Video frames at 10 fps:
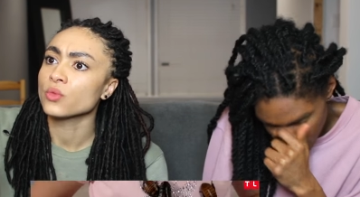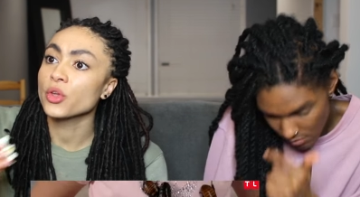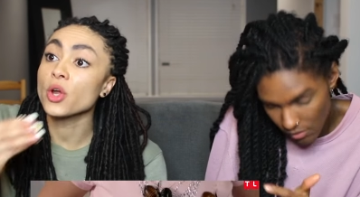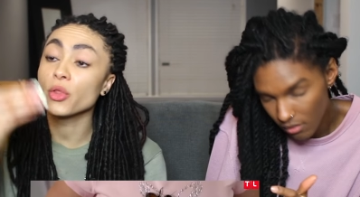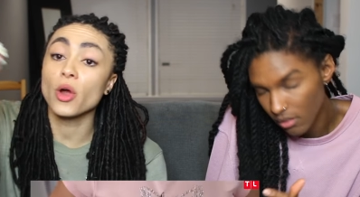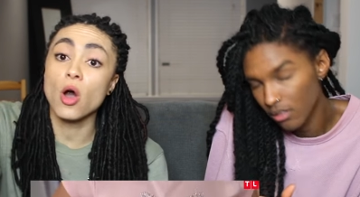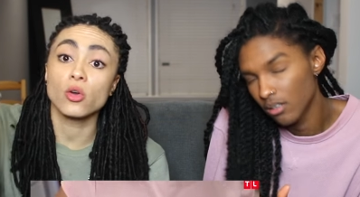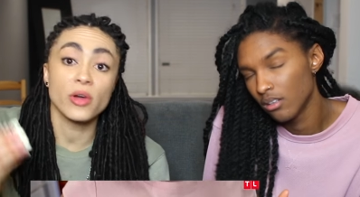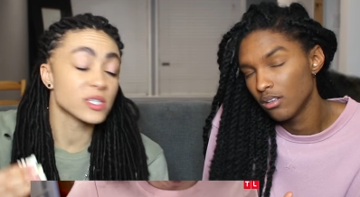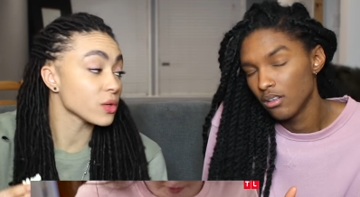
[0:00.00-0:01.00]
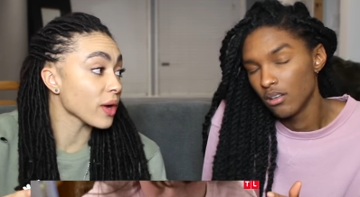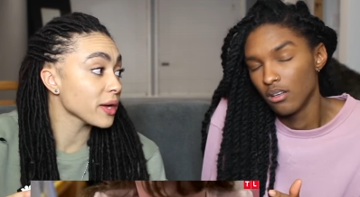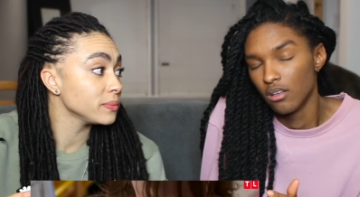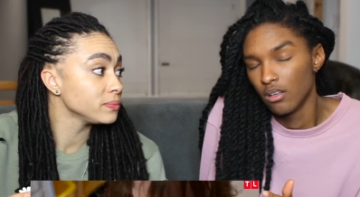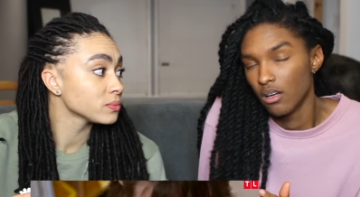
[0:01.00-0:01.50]
Speaker 1: You know they're all crazy,
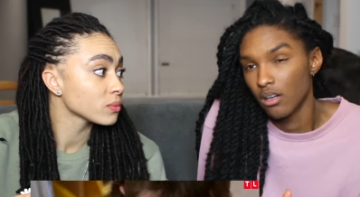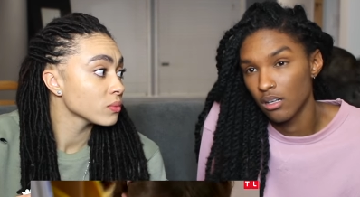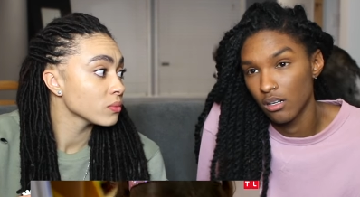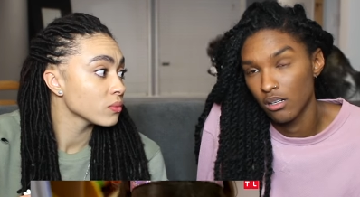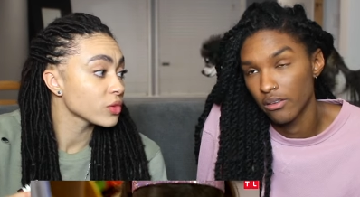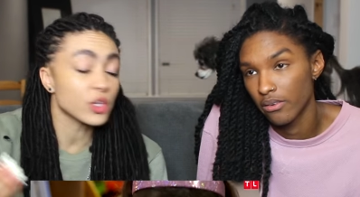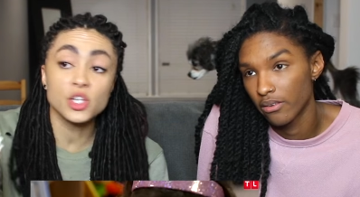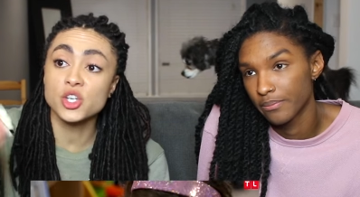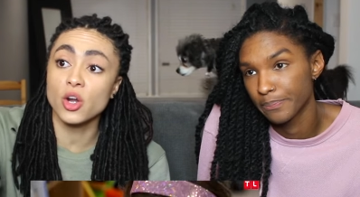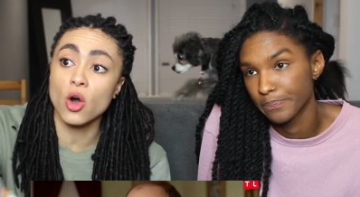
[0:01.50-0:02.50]
right? They're legit